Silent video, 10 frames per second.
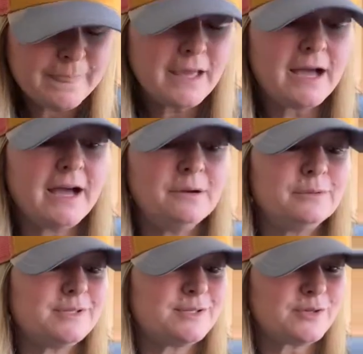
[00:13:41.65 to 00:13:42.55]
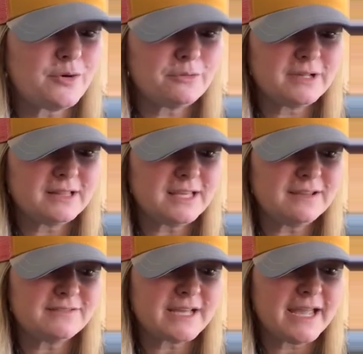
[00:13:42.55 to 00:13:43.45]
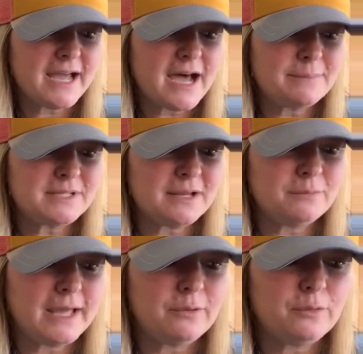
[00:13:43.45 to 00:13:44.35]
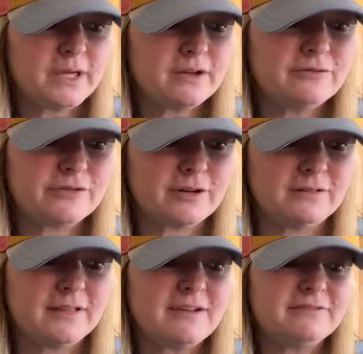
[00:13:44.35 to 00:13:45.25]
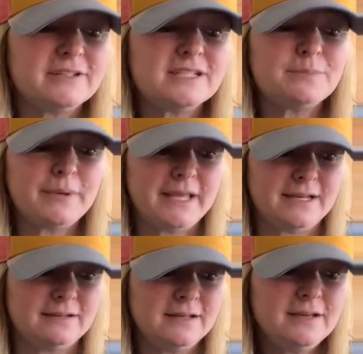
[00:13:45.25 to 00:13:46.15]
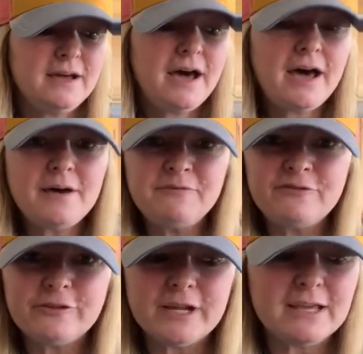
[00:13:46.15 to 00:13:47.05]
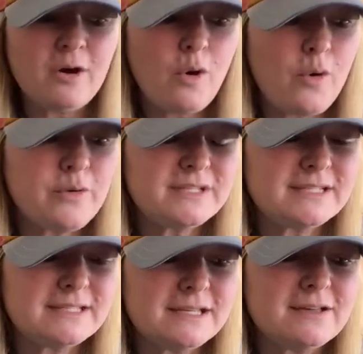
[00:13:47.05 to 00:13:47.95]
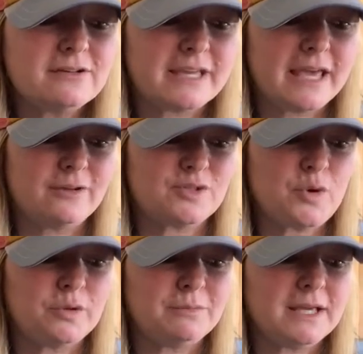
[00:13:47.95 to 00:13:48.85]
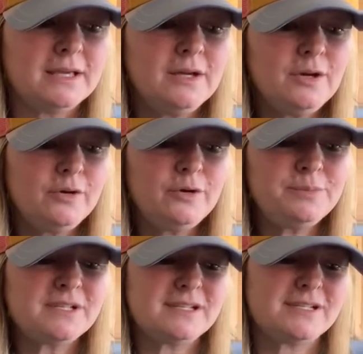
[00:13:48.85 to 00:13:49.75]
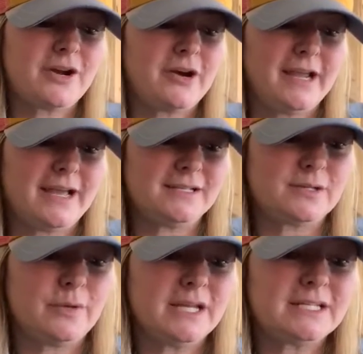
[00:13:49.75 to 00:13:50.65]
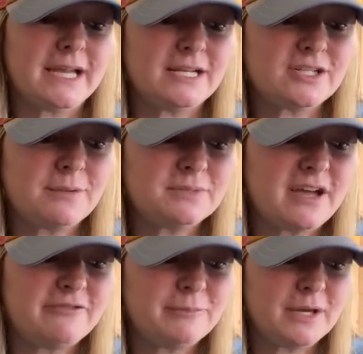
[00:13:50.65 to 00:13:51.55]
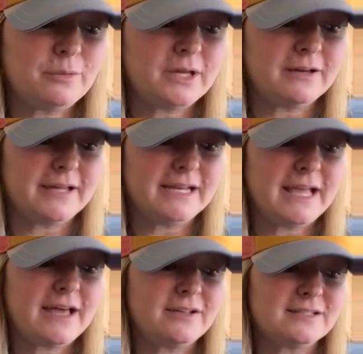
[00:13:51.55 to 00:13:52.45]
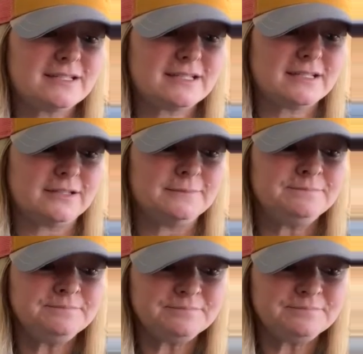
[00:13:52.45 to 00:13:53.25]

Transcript: I was so relieved, I hopped on my wheel for a lovely spin. Humphrey, hold still, Gail told me. Oops, sorry, I squeaked. I jumped off my wheel and held still,